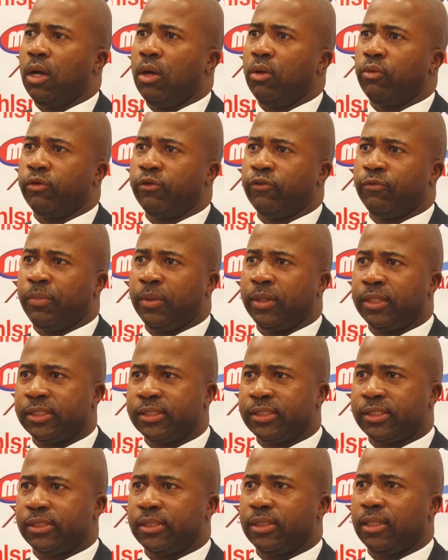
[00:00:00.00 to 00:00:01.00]
We've
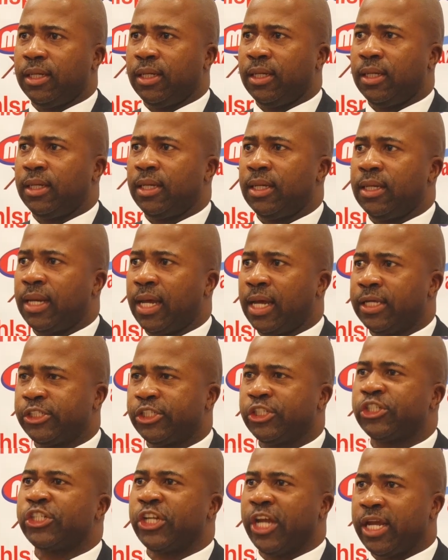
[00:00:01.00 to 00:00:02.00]
built a
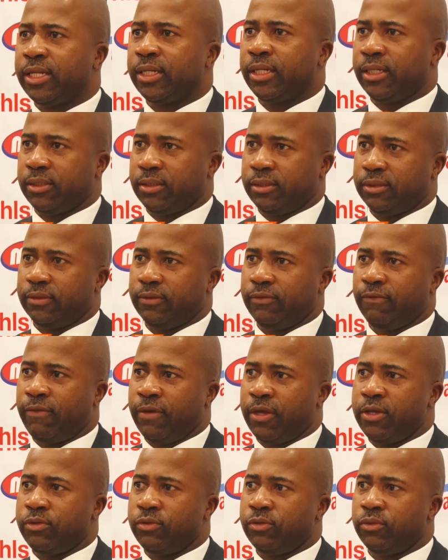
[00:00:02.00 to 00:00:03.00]
nice training
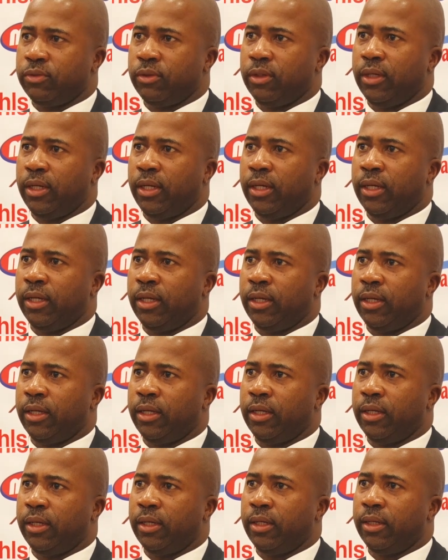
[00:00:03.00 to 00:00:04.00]
venue
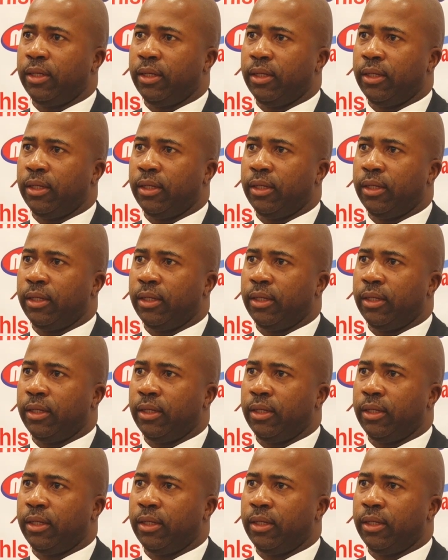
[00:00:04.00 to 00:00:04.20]
at